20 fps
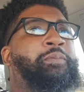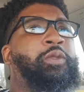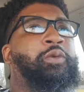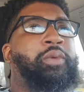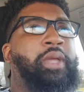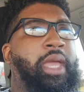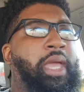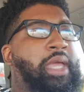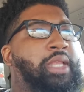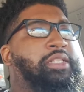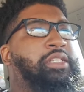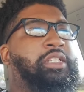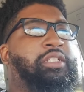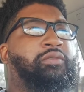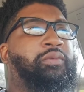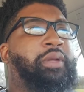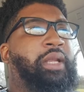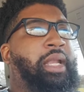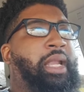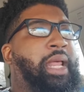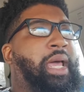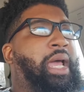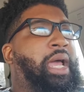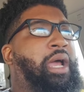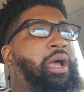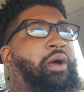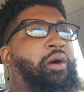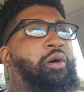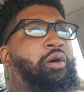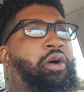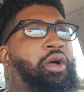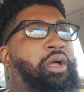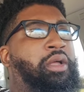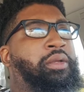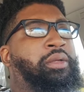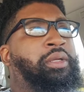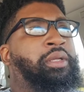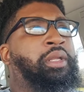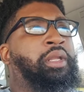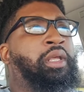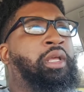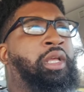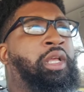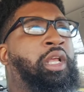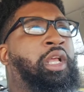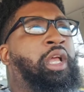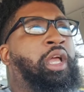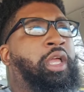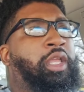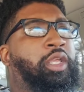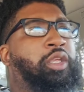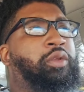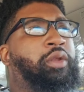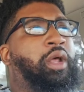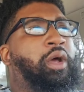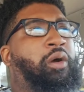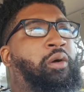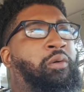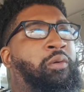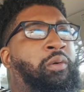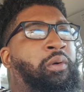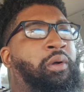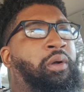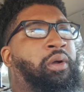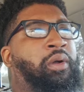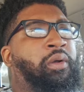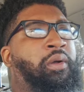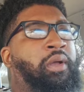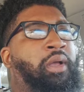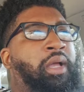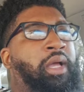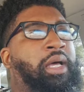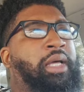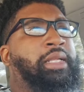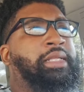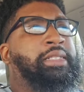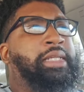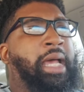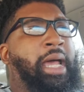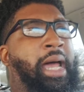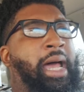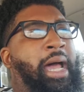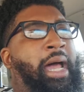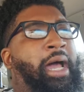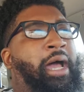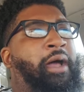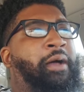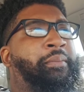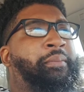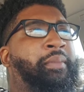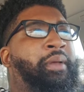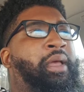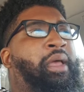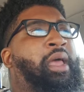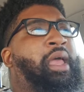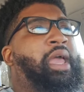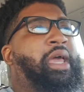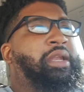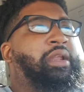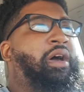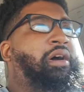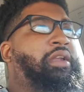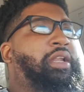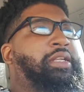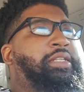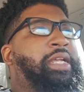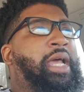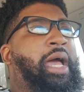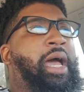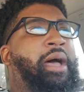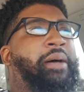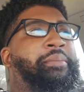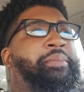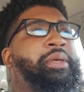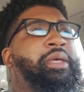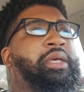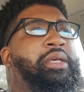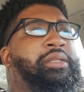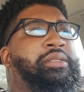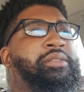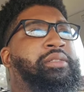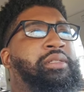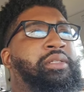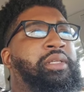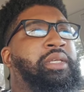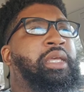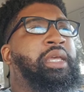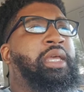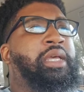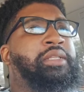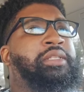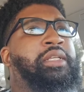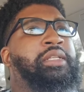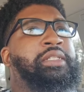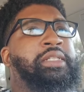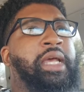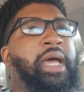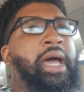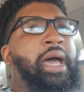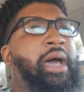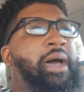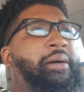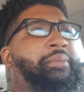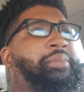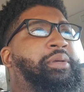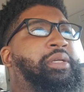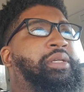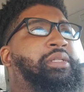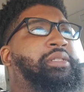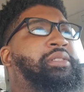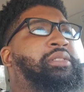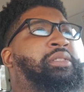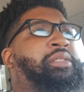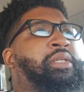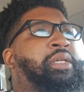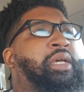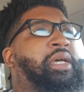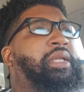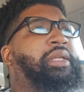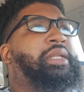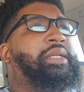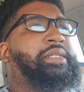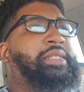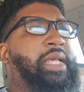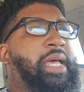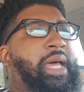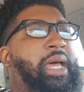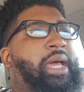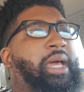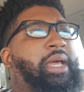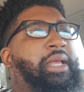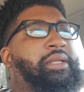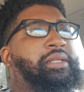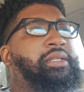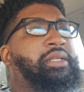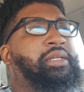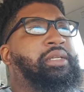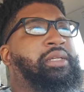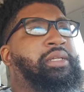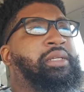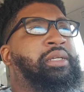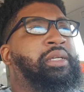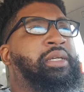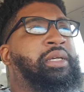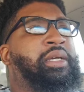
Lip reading: You can't just rely on, you know, a job. And all a job is a job is designed to